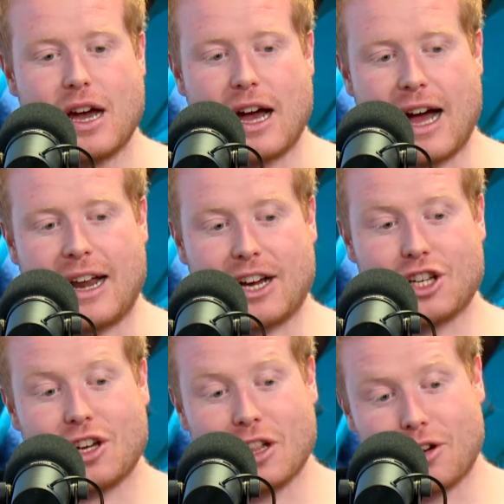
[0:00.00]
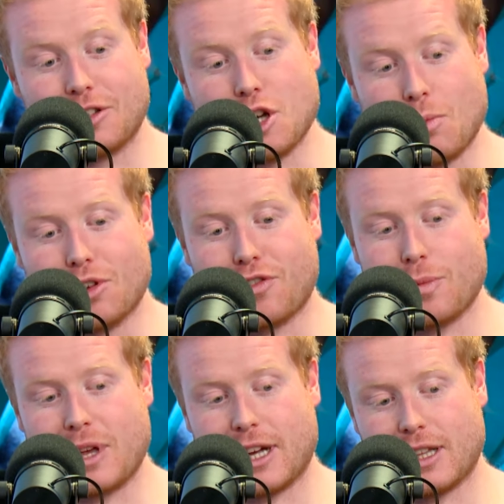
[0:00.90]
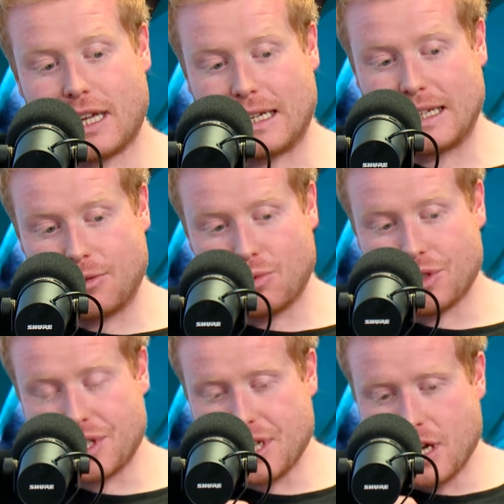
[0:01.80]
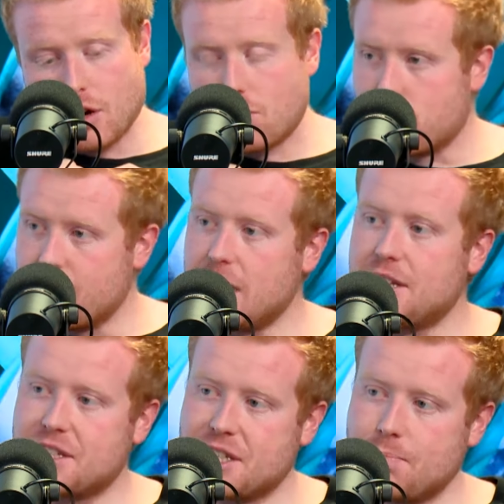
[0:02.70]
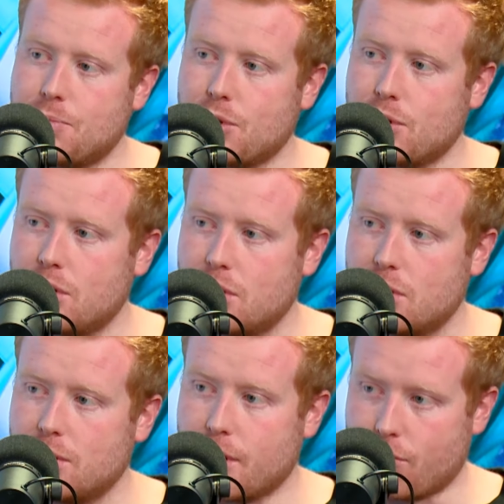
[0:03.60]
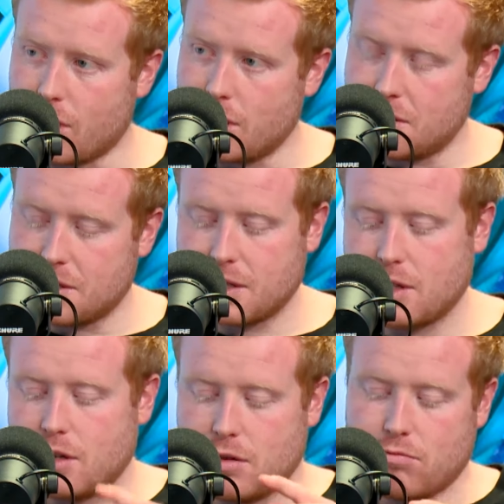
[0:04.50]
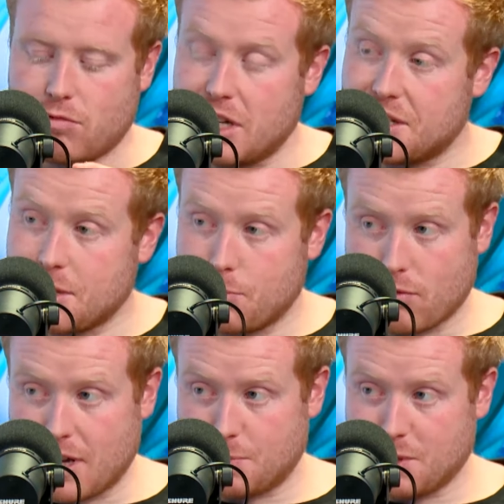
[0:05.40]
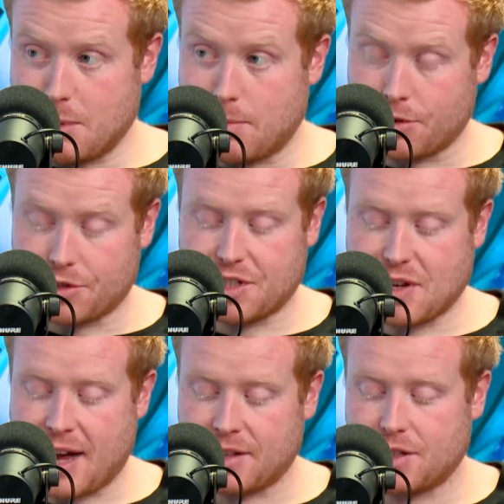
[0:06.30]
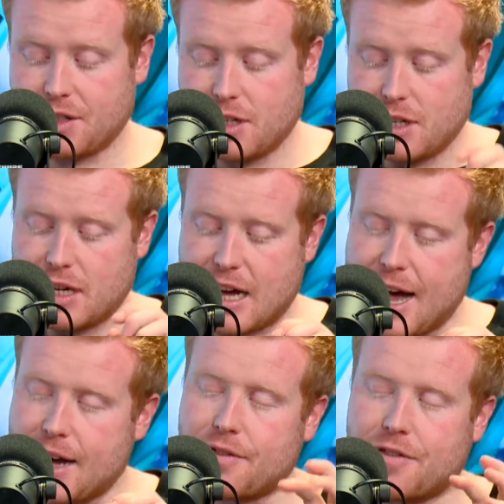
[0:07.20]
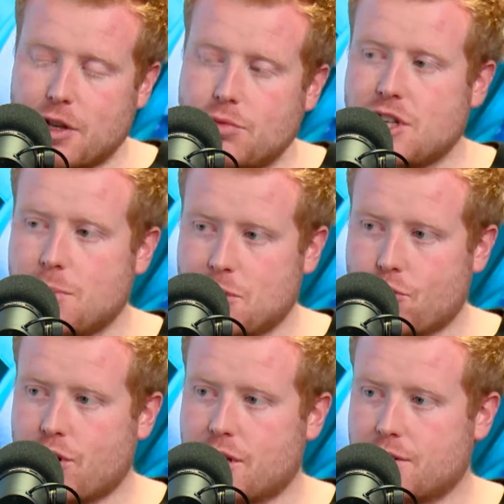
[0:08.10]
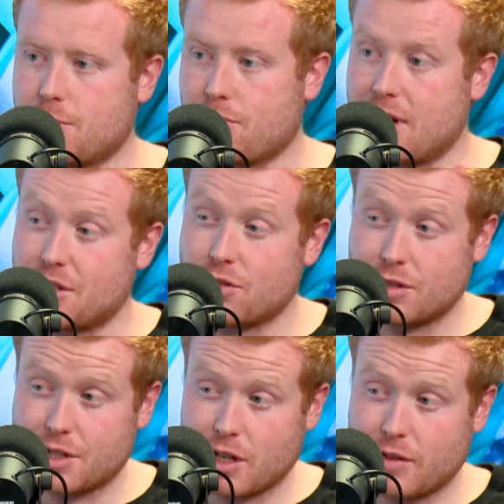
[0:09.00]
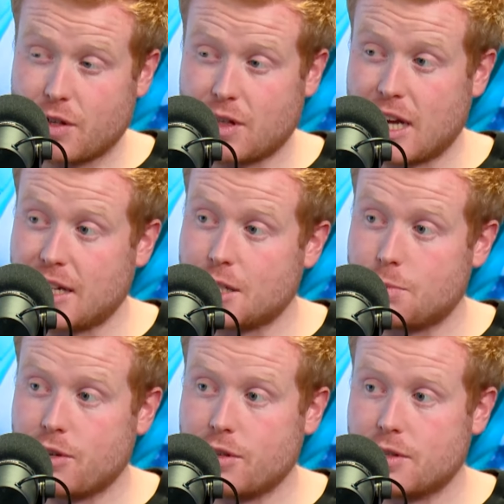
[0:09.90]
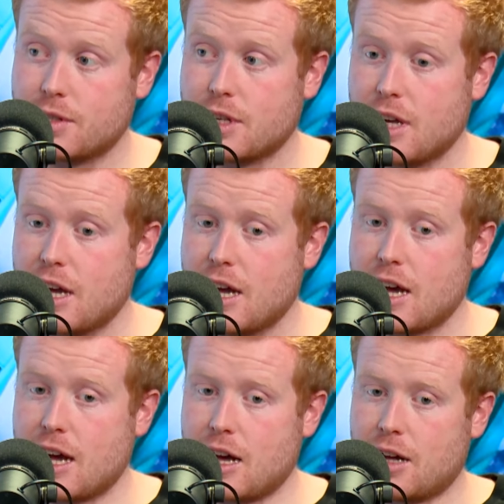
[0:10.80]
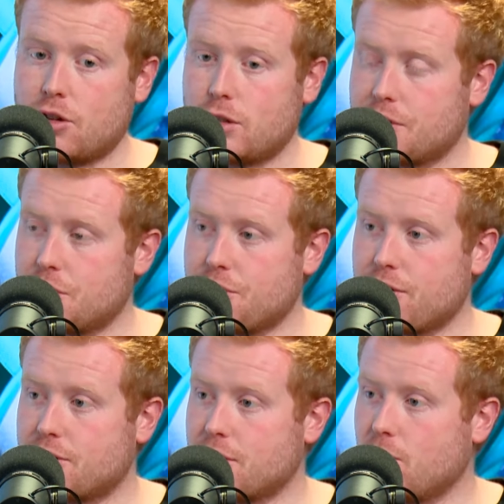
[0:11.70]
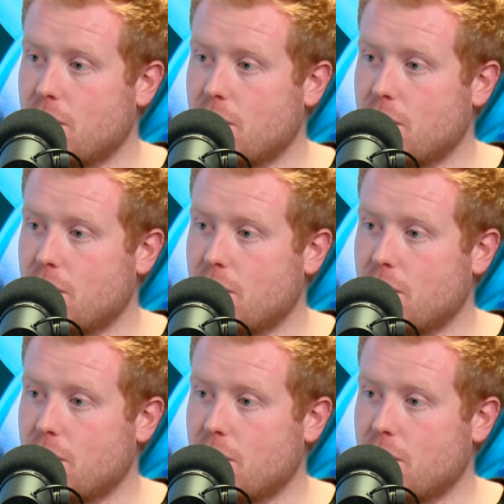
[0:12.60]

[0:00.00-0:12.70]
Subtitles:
And actually I learned so much from that it was really simple ingredients, really simple recipes people understand. Add a few tips and tricks from the restaurant side of it and that experience, and all of a sudden you're onto